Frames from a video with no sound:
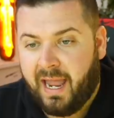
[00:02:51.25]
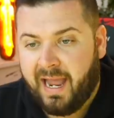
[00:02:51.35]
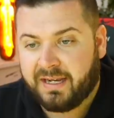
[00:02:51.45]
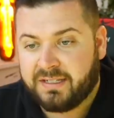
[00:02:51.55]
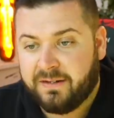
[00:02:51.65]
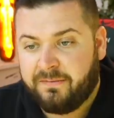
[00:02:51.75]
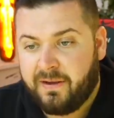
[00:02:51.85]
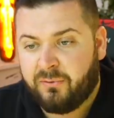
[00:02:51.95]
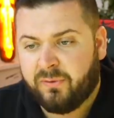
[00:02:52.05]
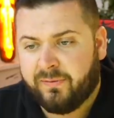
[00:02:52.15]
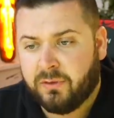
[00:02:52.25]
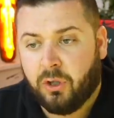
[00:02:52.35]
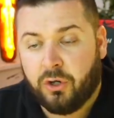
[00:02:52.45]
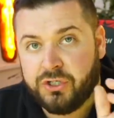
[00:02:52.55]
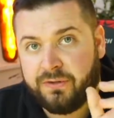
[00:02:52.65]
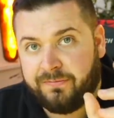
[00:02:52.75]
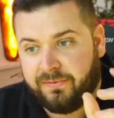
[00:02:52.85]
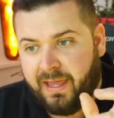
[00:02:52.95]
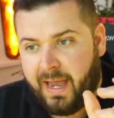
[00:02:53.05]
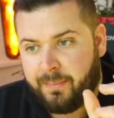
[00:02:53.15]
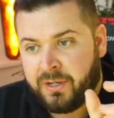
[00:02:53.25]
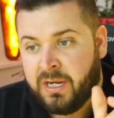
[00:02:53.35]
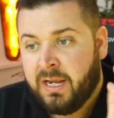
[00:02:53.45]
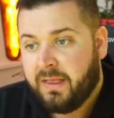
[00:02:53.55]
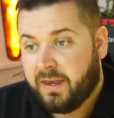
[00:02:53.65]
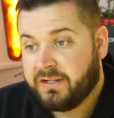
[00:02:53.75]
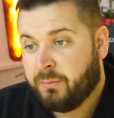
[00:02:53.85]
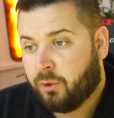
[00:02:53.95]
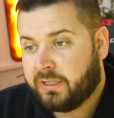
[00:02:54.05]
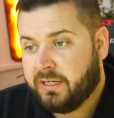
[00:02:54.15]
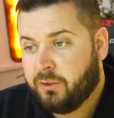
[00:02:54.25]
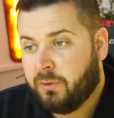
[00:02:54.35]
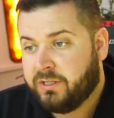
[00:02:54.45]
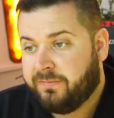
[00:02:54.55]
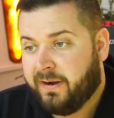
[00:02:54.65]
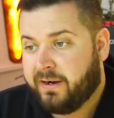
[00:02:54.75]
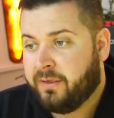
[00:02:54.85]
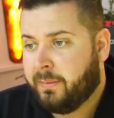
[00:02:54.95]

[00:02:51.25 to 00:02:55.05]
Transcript: axed in favor of a large flap that is more akin to what you find on the